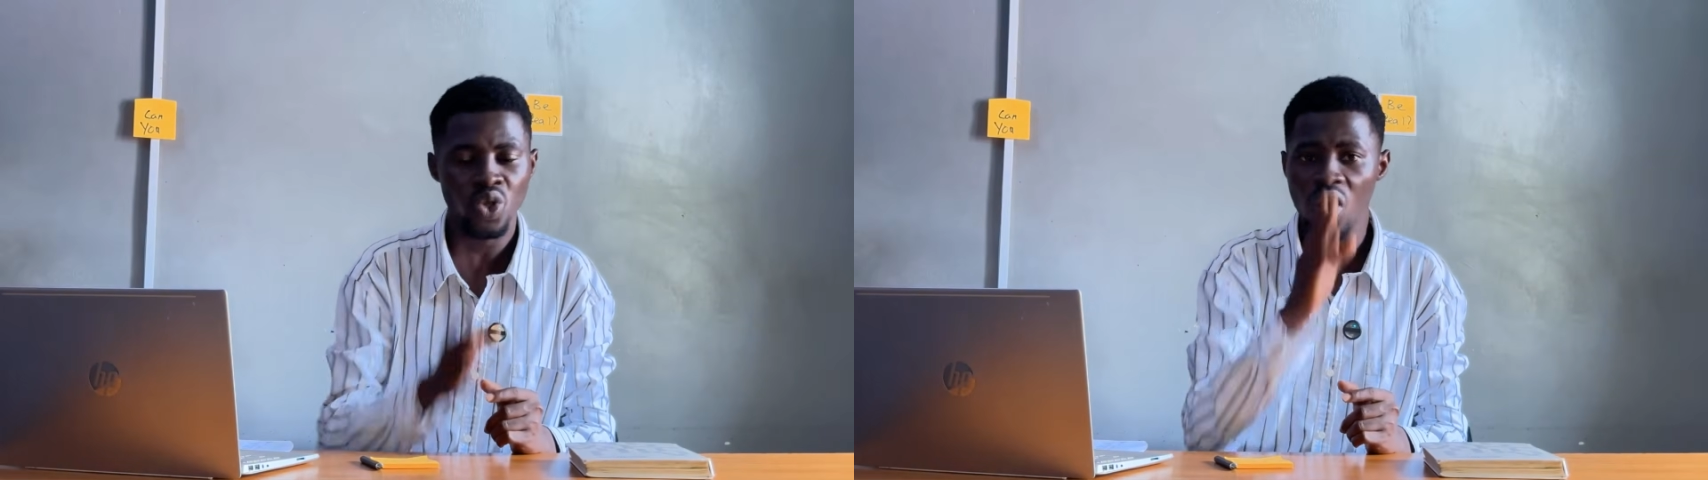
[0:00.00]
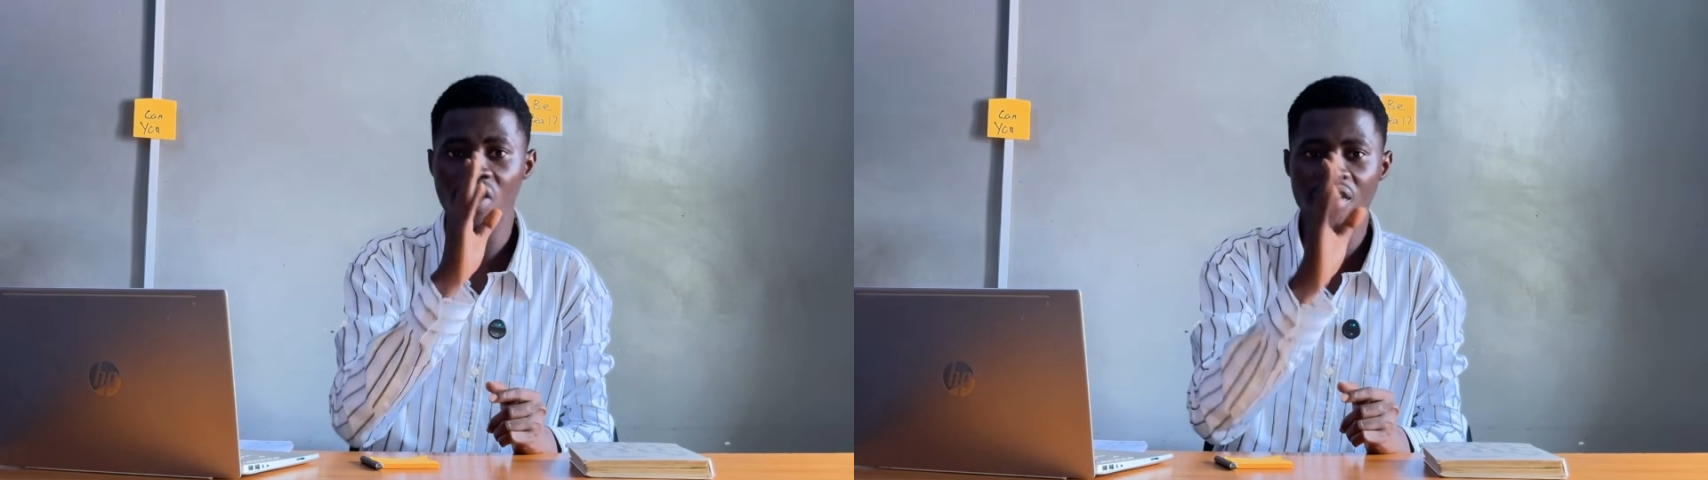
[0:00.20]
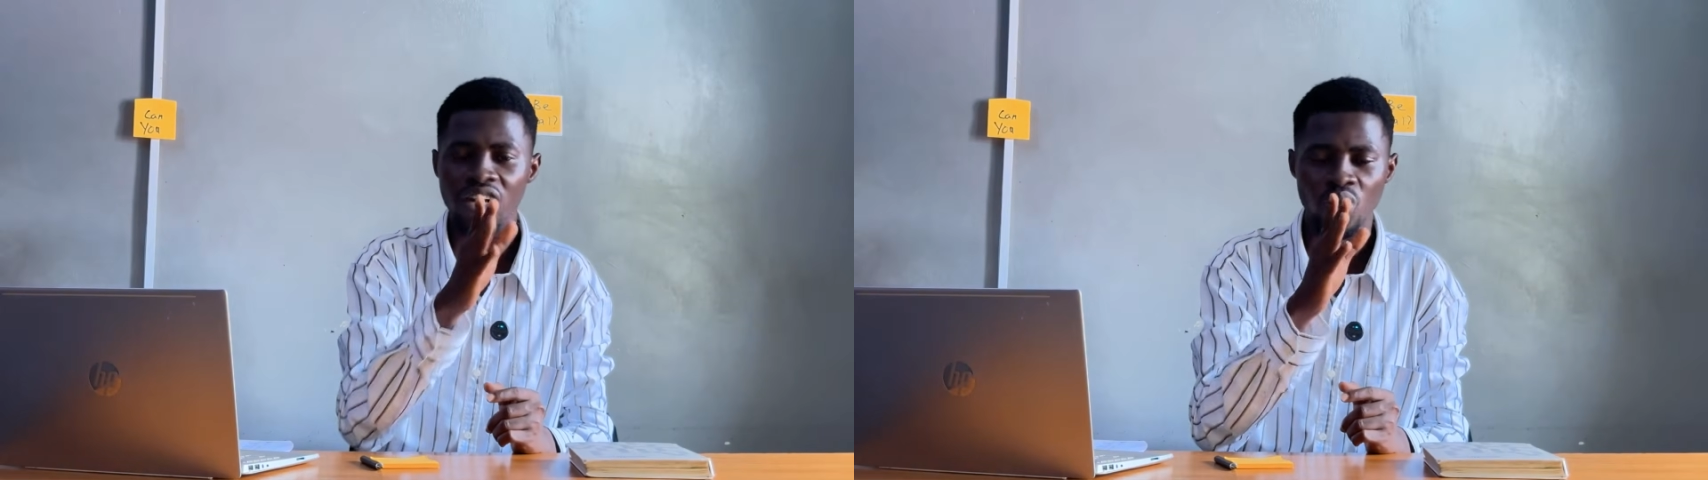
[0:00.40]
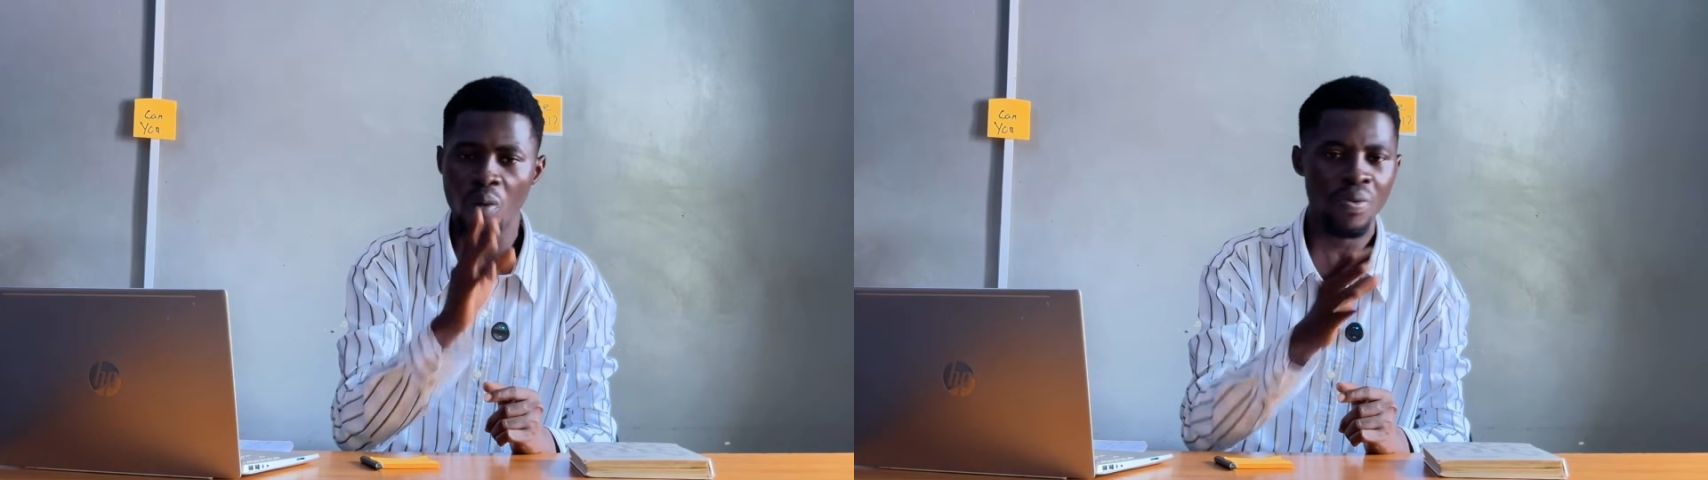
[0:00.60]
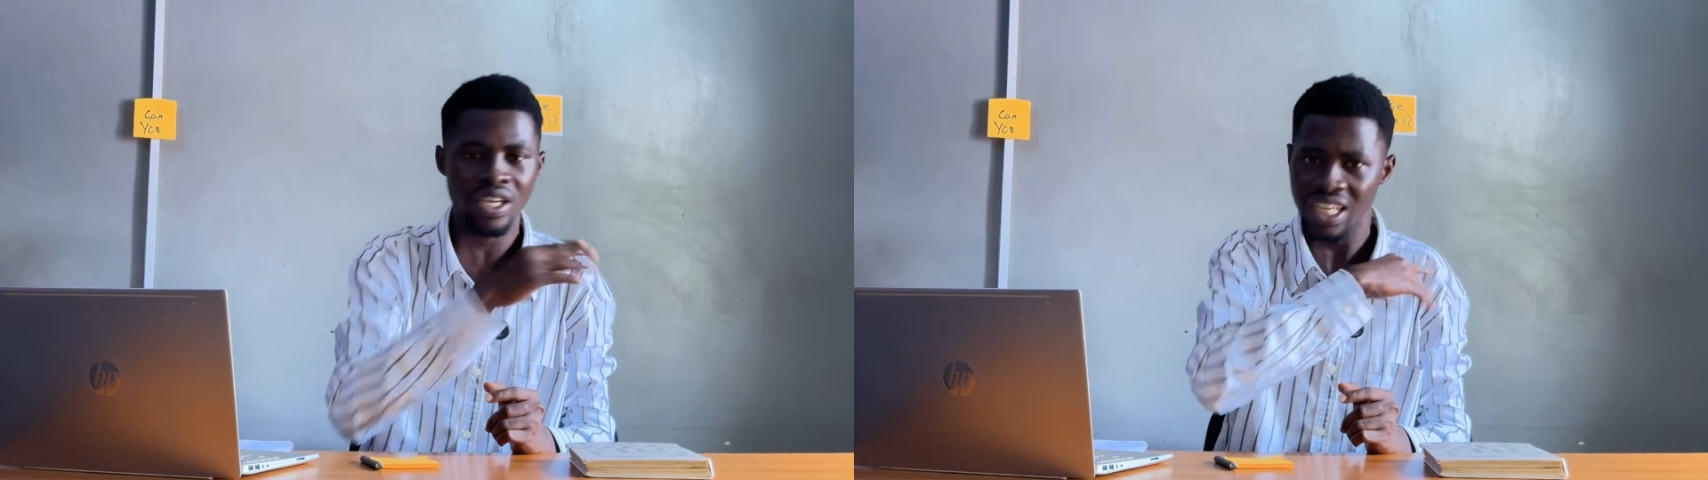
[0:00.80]
So if you are read a
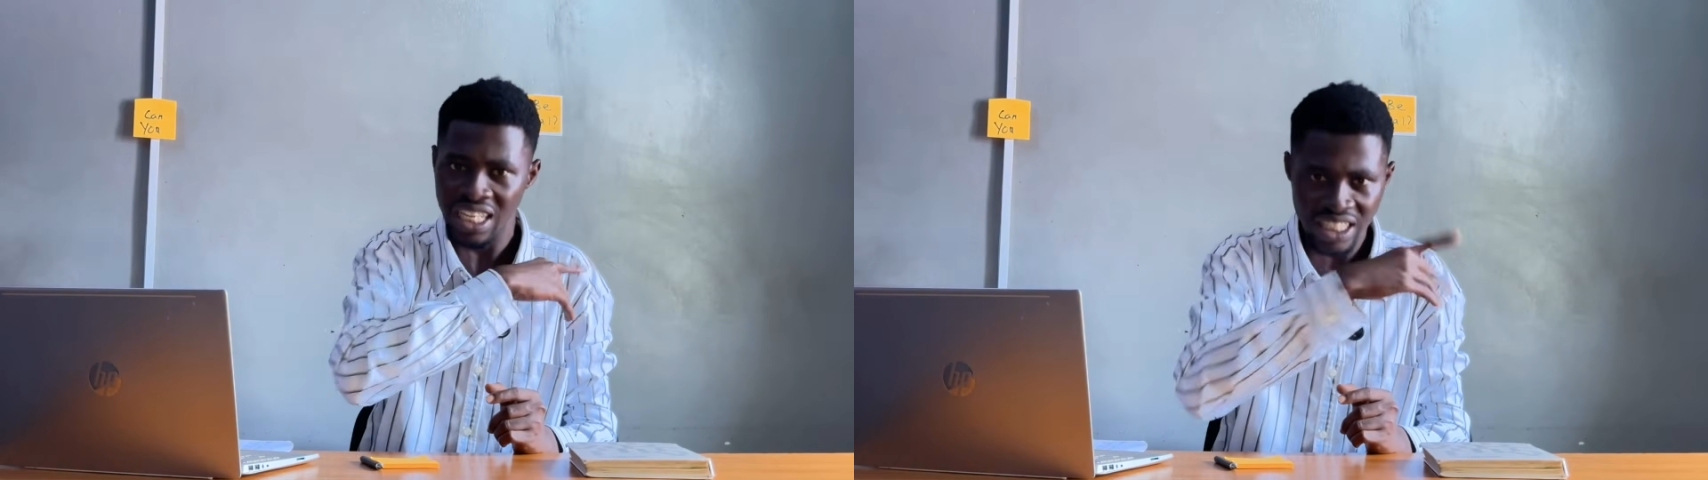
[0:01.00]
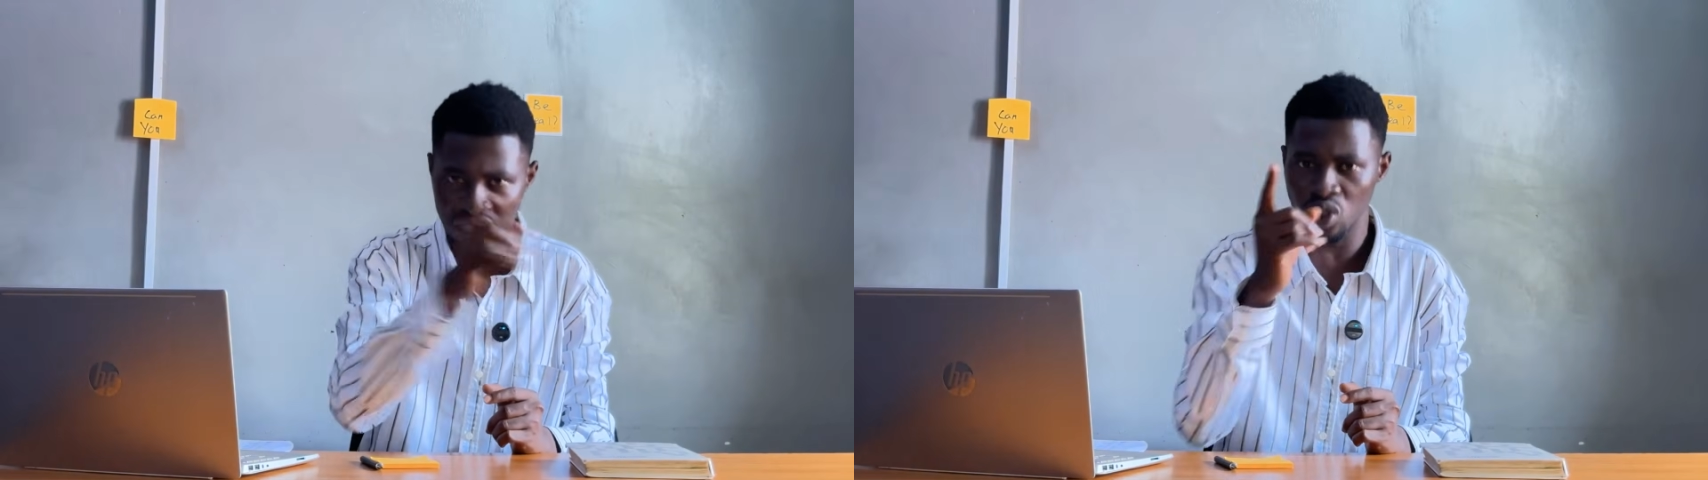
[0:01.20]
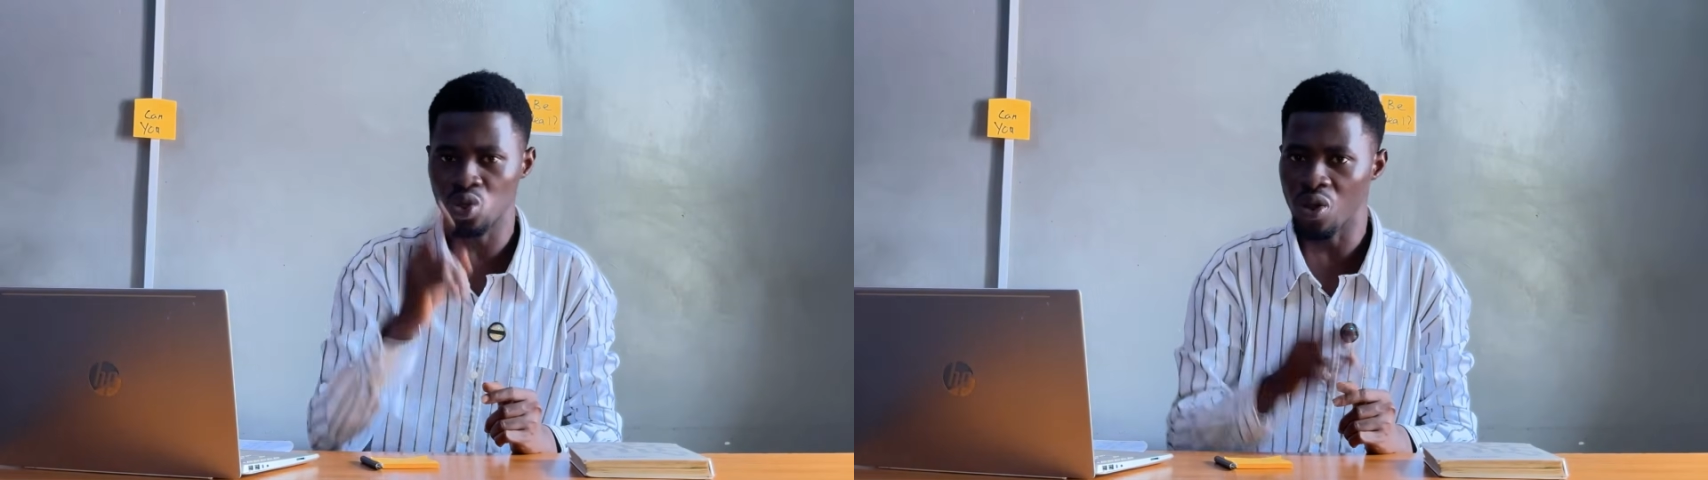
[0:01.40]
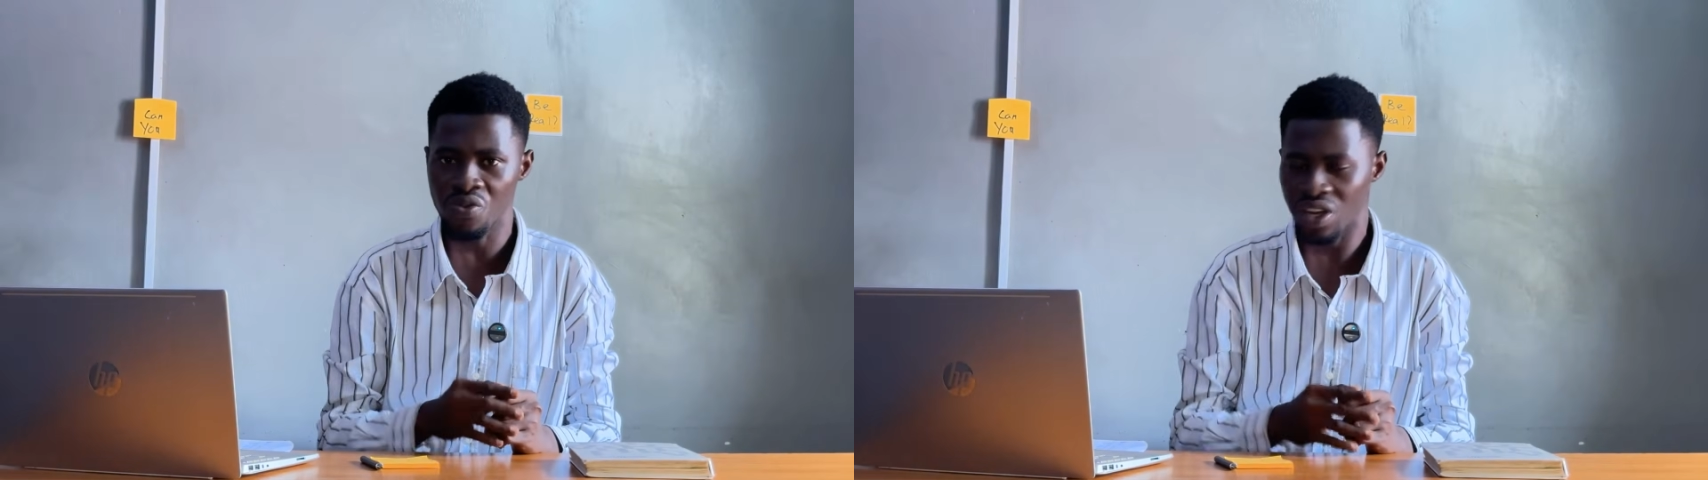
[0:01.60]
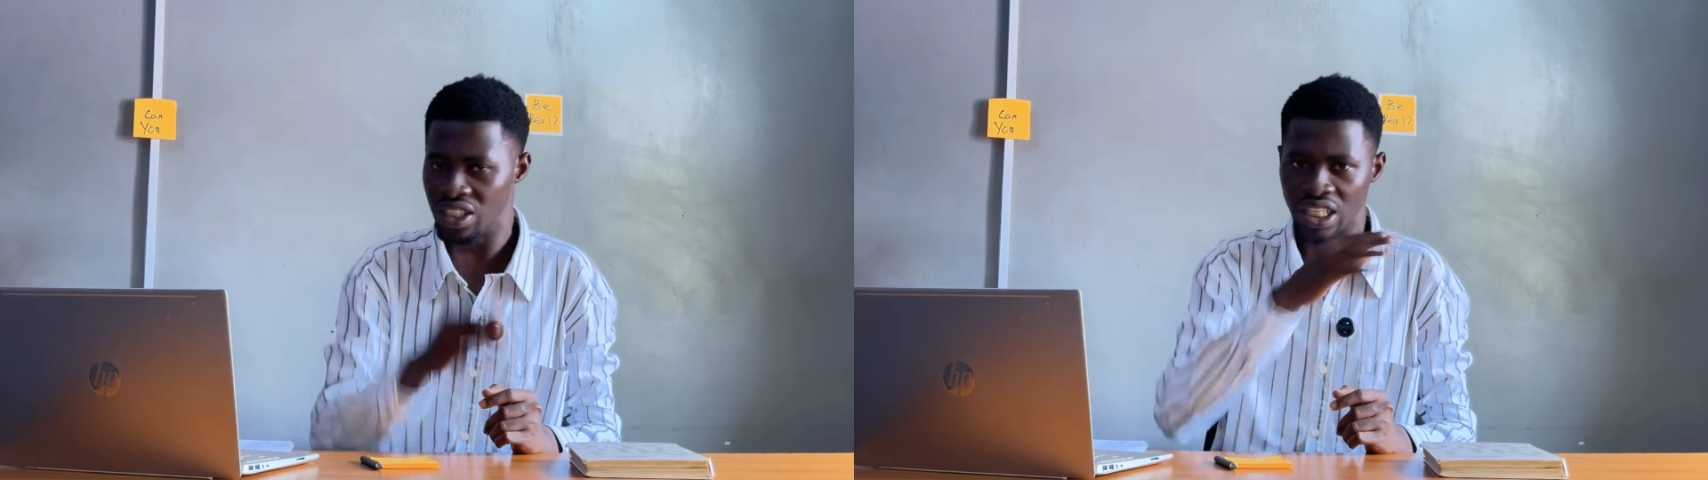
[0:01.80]
topic, teach it to
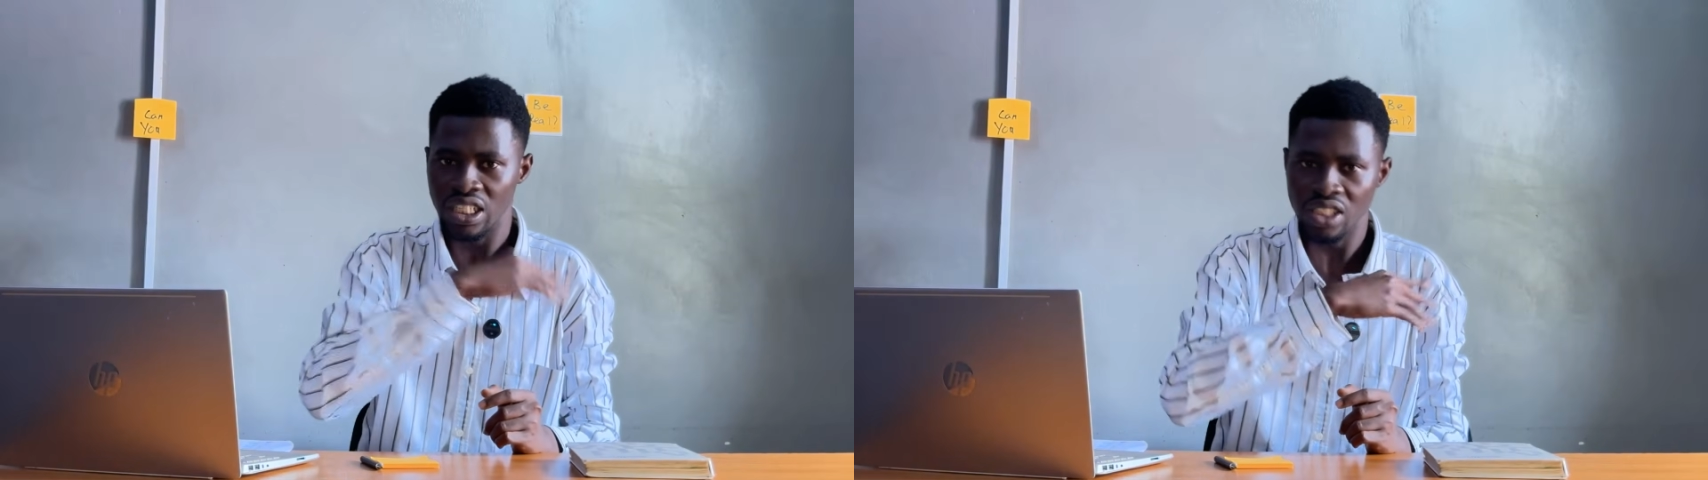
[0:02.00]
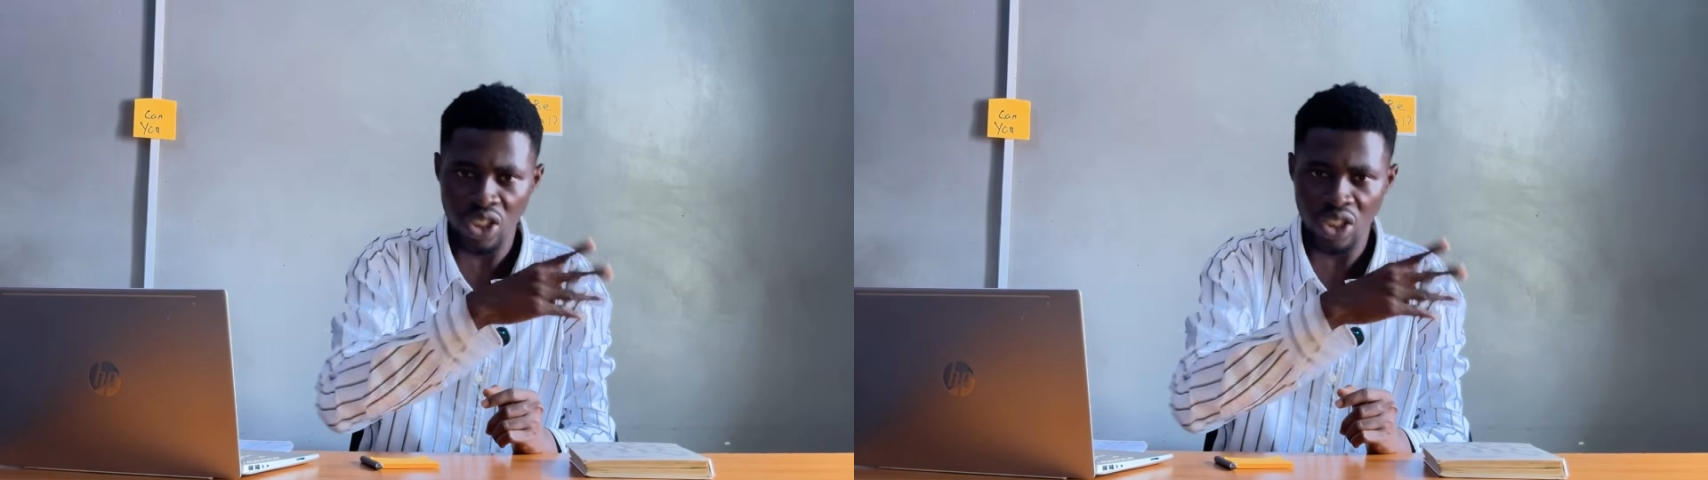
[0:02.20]
your friend.